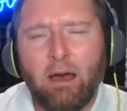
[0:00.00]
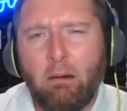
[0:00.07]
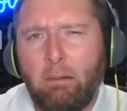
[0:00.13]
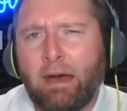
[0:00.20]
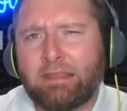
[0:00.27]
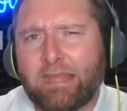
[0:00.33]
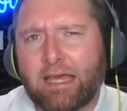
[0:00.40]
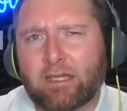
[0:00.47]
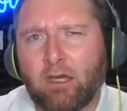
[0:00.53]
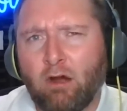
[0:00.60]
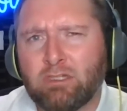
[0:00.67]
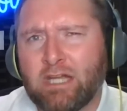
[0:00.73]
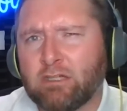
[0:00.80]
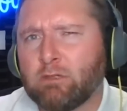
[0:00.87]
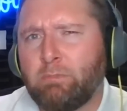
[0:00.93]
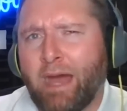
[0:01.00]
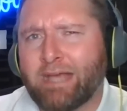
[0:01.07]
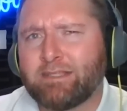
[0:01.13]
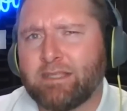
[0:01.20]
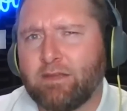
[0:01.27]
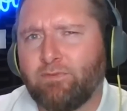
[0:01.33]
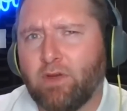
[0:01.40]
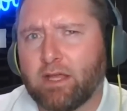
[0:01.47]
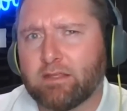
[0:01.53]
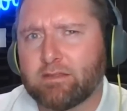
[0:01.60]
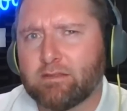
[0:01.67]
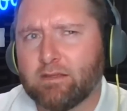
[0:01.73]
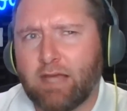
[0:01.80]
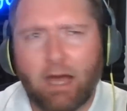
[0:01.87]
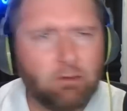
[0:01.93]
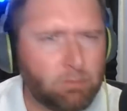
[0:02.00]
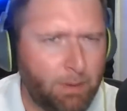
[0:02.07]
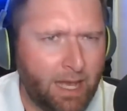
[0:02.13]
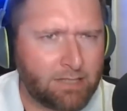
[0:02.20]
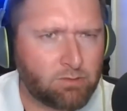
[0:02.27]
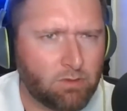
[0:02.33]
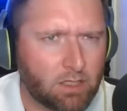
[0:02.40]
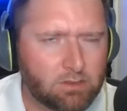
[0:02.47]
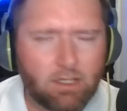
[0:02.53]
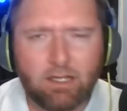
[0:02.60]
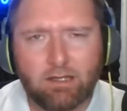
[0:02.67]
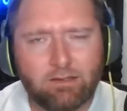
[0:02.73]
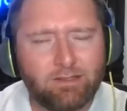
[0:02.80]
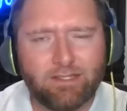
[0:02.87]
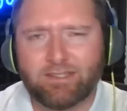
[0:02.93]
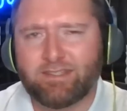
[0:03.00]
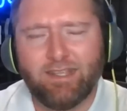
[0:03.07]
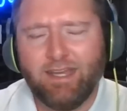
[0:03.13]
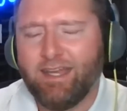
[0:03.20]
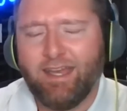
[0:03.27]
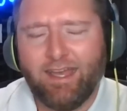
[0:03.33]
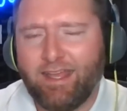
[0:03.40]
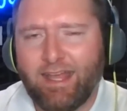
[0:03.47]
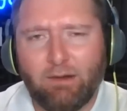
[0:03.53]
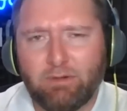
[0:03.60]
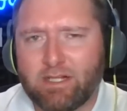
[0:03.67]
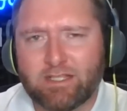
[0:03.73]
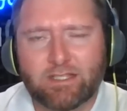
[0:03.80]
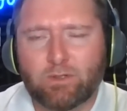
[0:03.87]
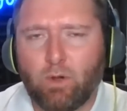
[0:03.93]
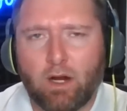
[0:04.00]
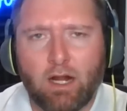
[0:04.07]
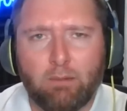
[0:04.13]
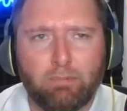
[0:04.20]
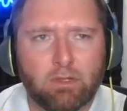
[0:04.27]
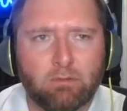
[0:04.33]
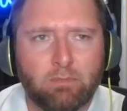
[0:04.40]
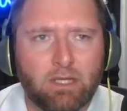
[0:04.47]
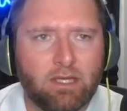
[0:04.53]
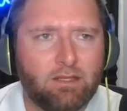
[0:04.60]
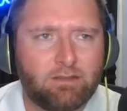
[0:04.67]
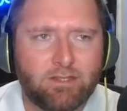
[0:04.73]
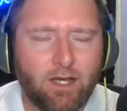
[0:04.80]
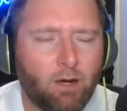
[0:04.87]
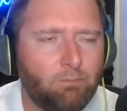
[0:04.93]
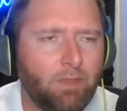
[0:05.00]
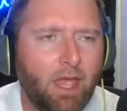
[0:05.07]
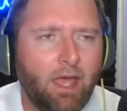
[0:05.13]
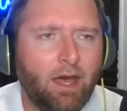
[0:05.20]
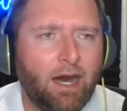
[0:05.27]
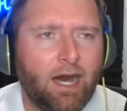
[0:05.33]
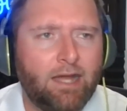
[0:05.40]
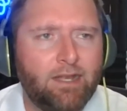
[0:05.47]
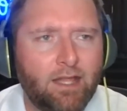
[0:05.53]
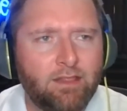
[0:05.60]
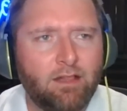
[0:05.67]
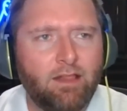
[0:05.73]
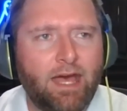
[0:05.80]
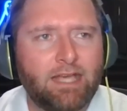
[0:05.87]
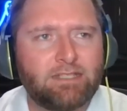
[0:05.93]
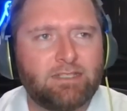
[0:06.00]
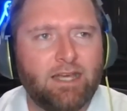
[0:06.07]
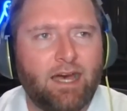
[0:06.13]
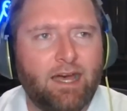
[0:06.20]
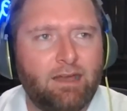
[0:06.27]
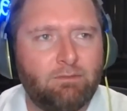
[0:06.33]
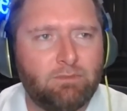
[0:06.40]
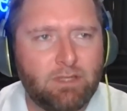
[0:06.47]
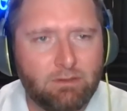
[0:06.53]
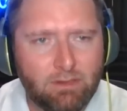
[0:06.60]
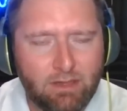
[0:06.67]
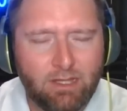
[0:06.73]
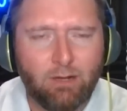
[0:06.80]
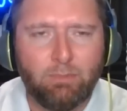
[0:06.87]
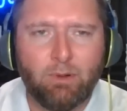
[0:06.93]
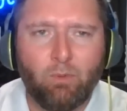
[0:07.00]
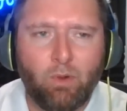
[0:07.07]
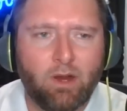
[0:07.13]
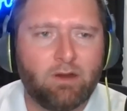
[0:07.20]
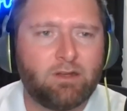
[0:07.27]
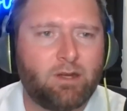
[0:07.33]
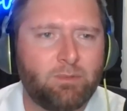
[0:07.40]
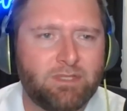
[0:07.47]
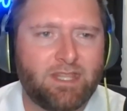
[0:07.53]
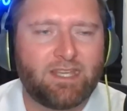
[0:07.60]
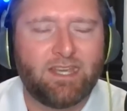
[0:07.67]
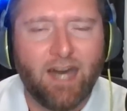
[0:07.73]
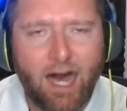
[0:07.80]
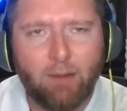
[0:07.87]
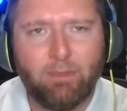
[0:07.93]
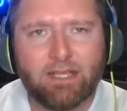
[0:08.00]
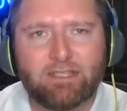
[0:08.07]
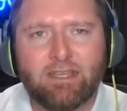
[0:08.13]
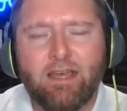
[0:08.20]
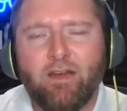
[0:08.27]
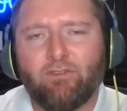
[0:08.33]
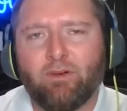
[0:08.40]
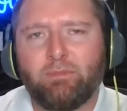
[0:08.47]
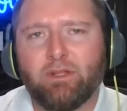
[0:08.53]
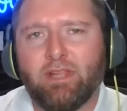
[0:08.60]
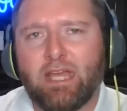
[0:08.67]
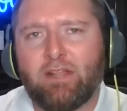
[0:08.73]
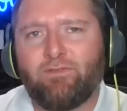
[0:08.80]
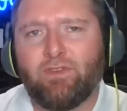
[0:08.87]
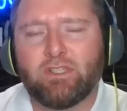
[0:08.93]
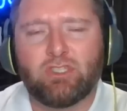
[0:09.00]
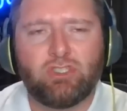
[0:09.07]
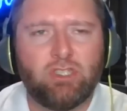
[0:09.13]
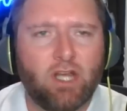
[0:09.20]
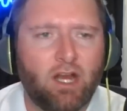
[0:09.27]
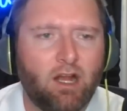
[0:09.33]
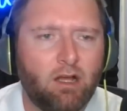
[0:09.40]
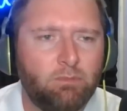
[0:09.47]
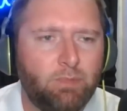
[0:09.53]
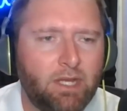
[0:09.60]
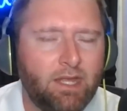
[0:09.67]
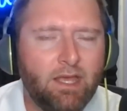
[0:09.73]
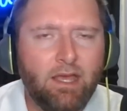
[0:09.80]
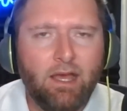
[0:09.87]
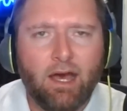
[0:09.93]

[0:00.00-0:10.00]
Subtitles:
About that, Coach, how's your pass defense? How's your pass rush? That one didn't square up with me. So nonetheless, a little bit weird in terms of the comments from Delane Fitzgerald, but